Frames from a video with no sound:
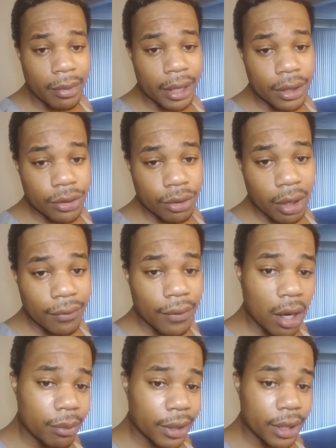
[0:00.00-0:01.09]
my Instagram,
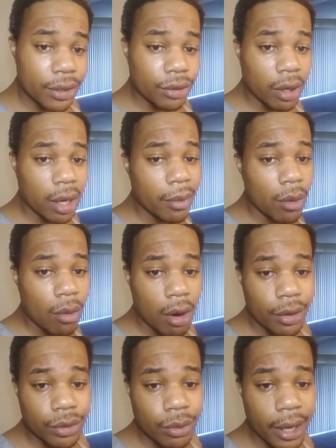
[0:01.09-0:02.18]
follow my Instagram at
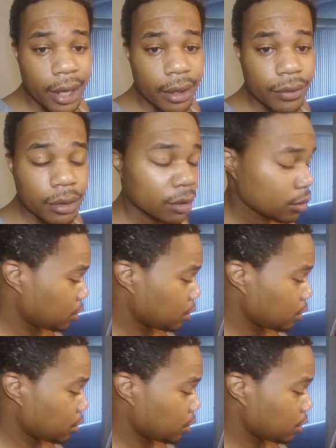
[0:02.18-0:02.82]
Walker's Waves.